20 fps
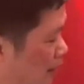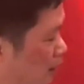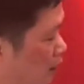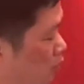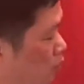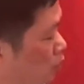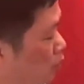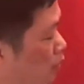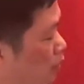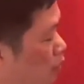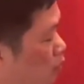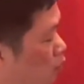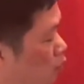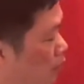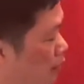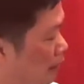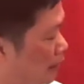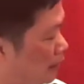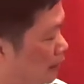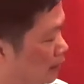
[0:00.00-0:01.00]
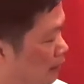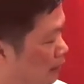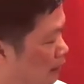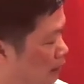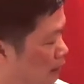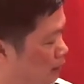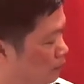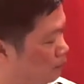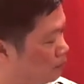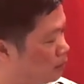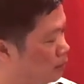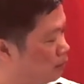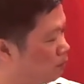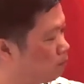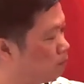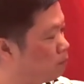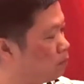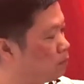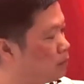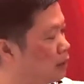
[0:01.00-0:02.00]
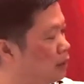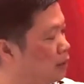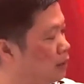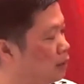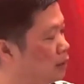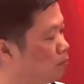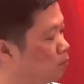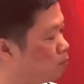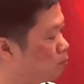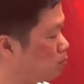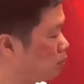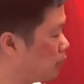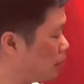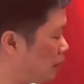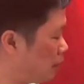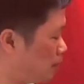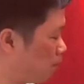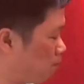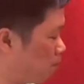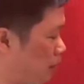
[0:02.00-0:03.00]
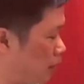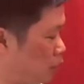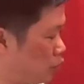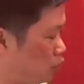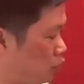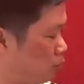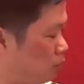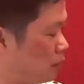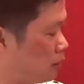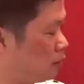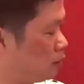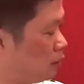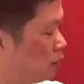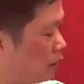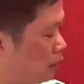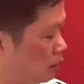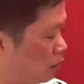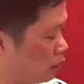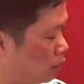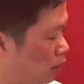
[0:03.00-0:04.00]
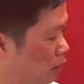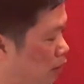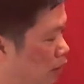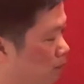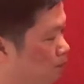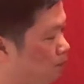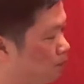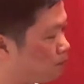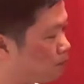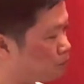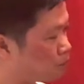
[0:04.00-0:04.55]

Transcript: now we add a little more uh, embellishment along.